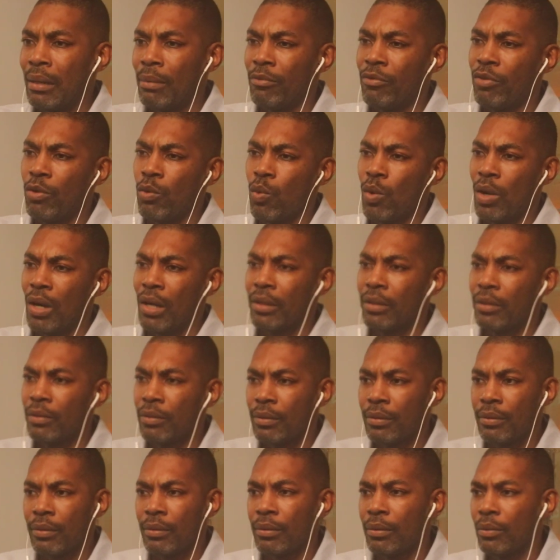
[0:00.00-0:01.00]
For
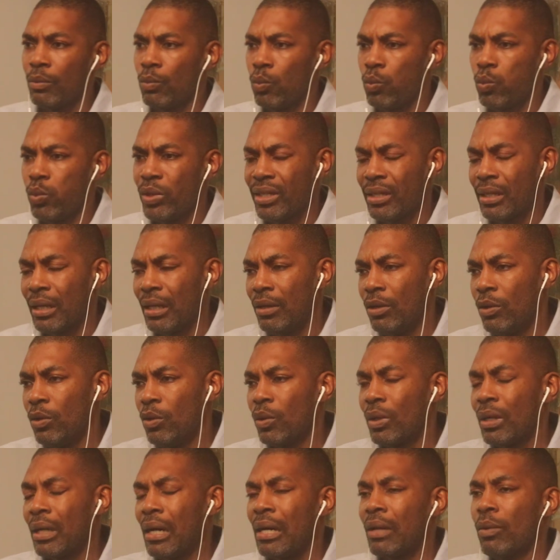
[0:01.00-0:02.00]
one, we can
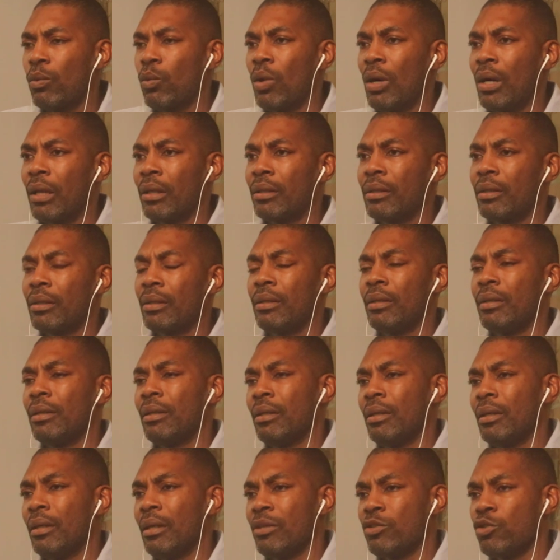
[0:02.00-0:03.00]
look at what
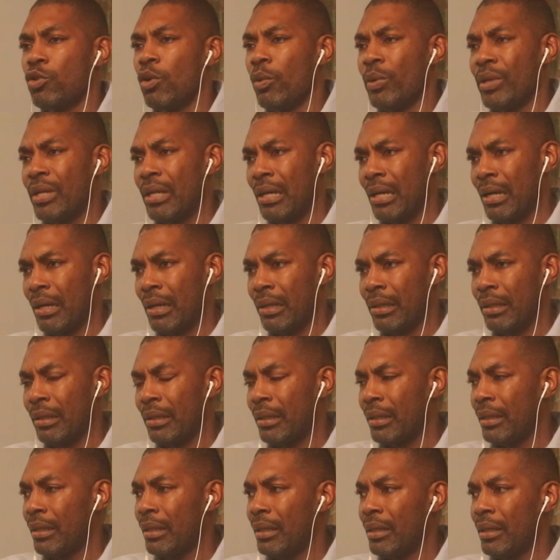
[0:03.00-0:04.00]
is going
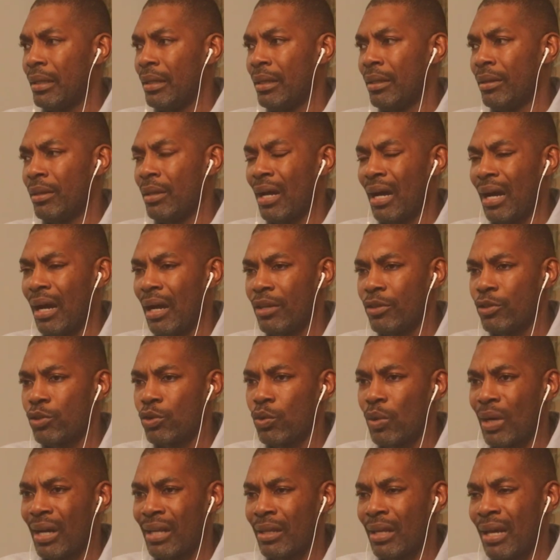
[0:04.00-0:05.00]
on in the high
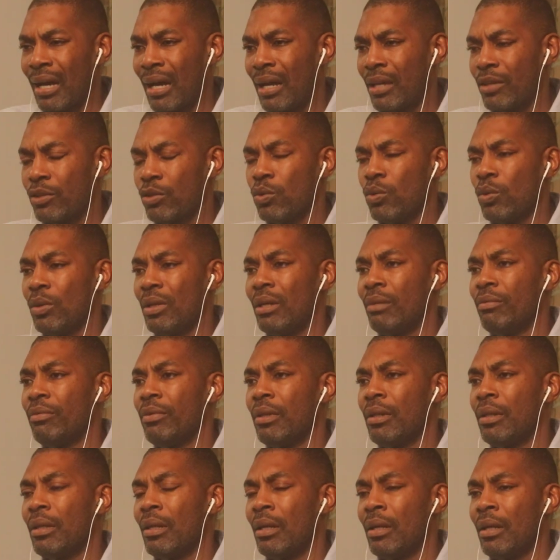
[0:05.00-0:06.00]
school at the high school
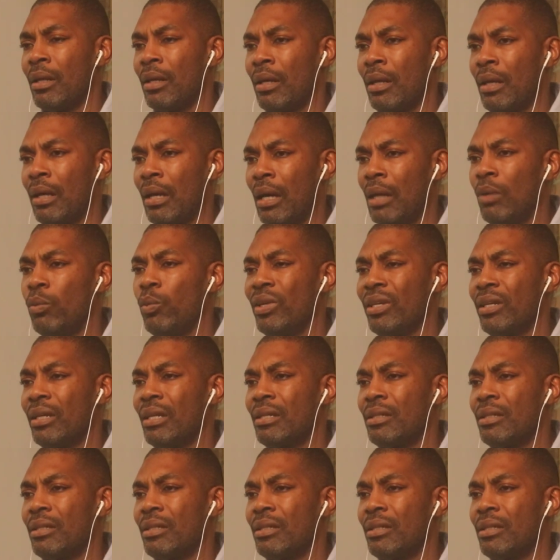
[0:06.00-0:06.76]
level, and we can